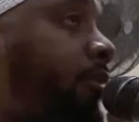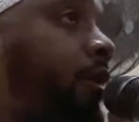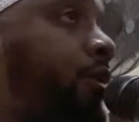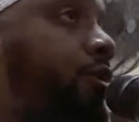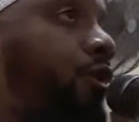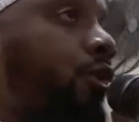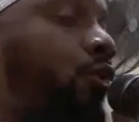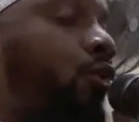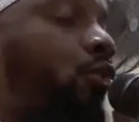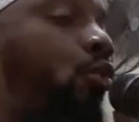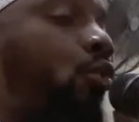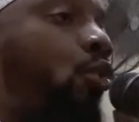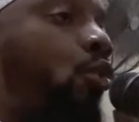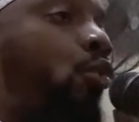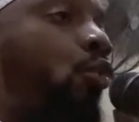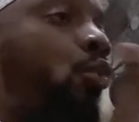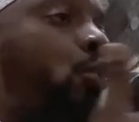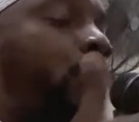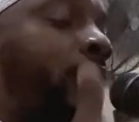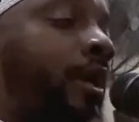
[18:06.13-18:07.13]
So
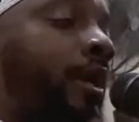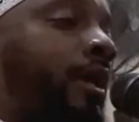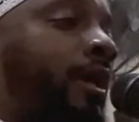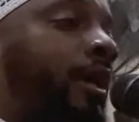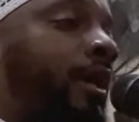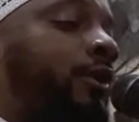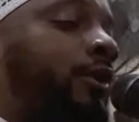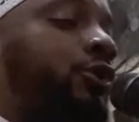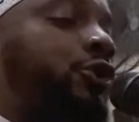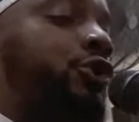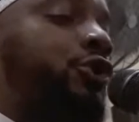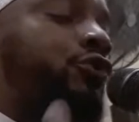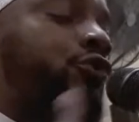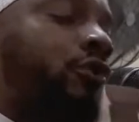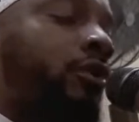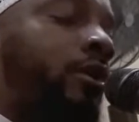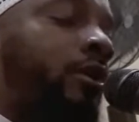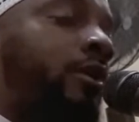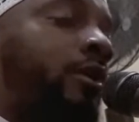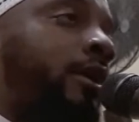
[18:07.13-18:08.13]
we
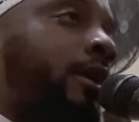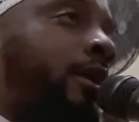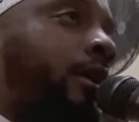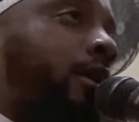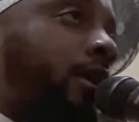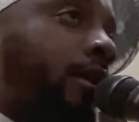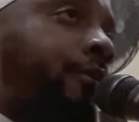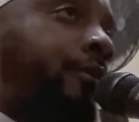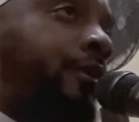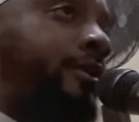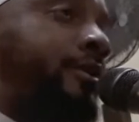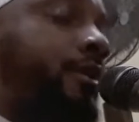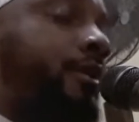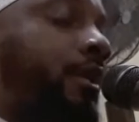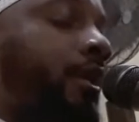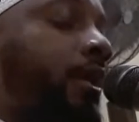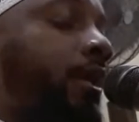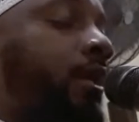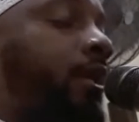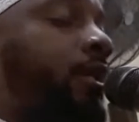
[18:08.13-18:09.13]
strongly encourage
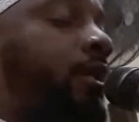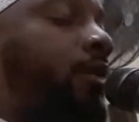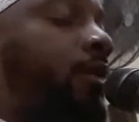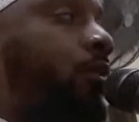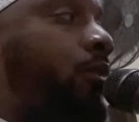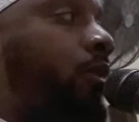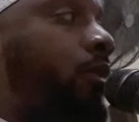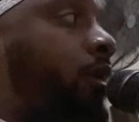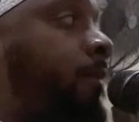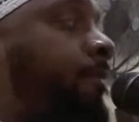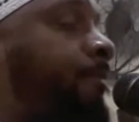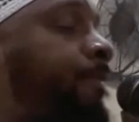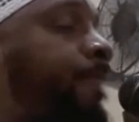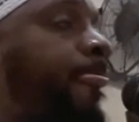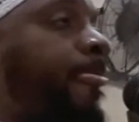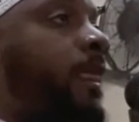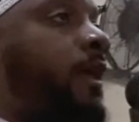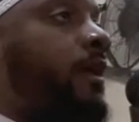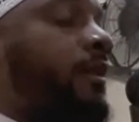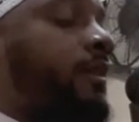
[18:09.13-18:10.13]

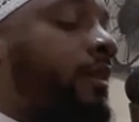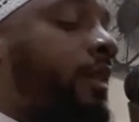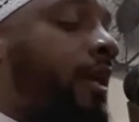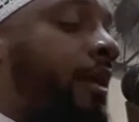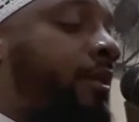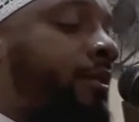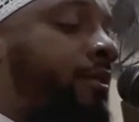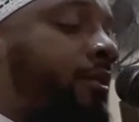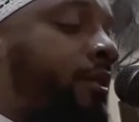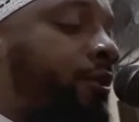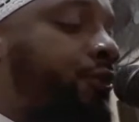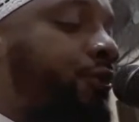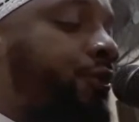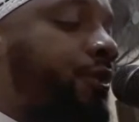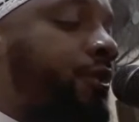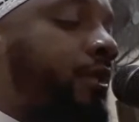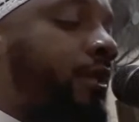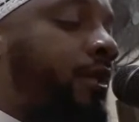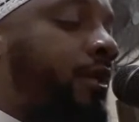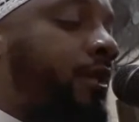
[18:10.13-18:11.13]
anyone that is
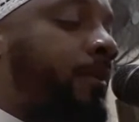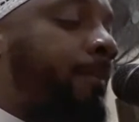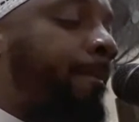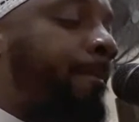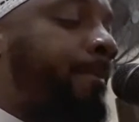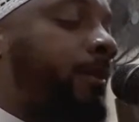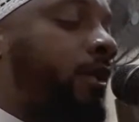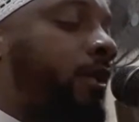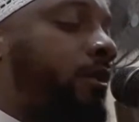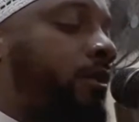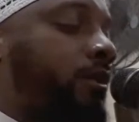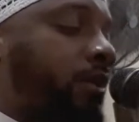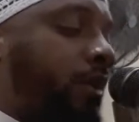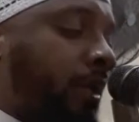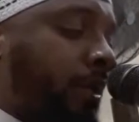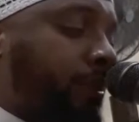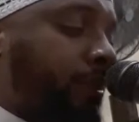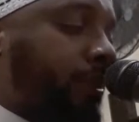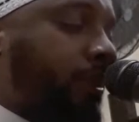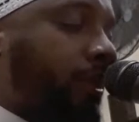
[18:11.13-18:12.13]
interested
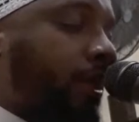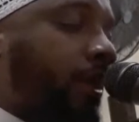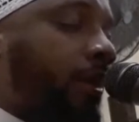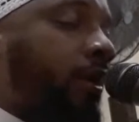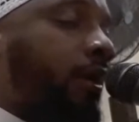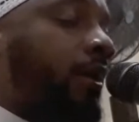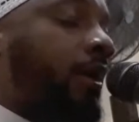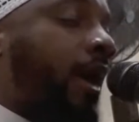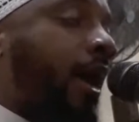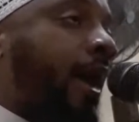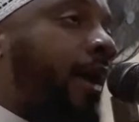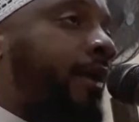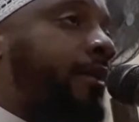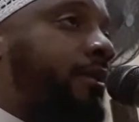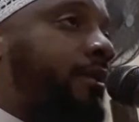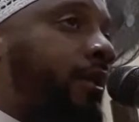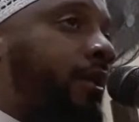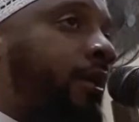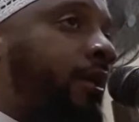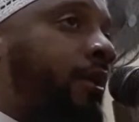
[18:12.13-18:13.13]
in studying
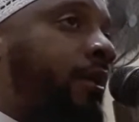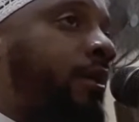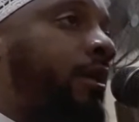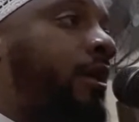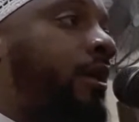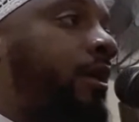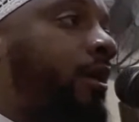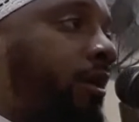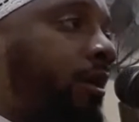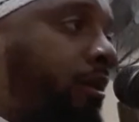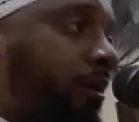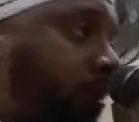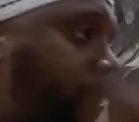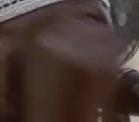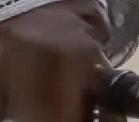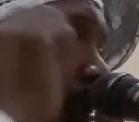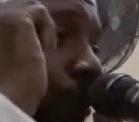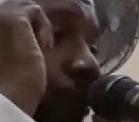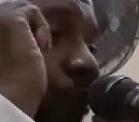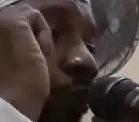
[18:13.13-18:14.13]
IT,
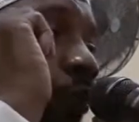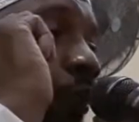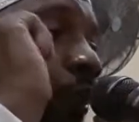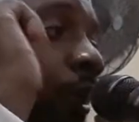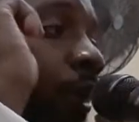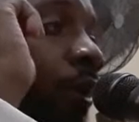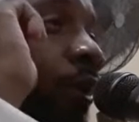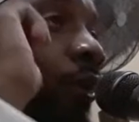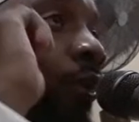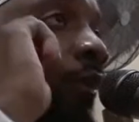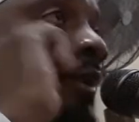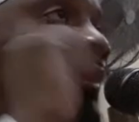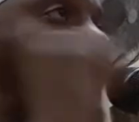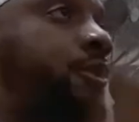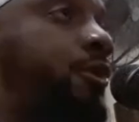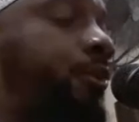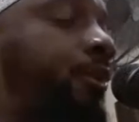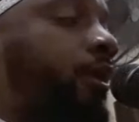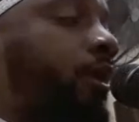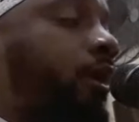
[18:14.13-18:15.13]
we're going
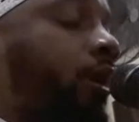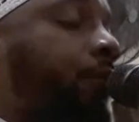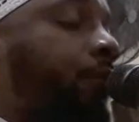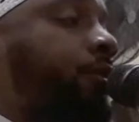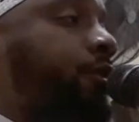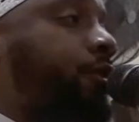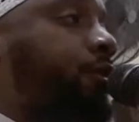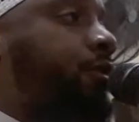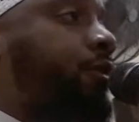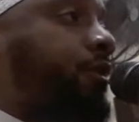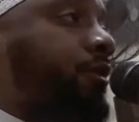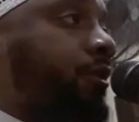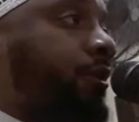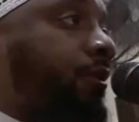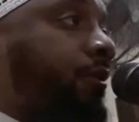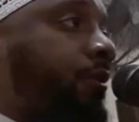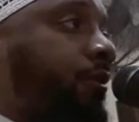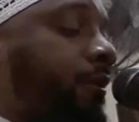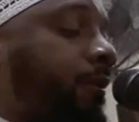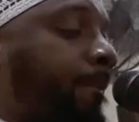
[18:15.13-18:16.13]
to encourage you to
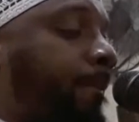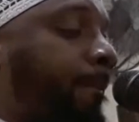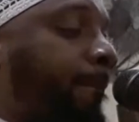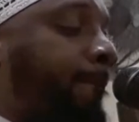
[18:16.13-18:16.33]
do it.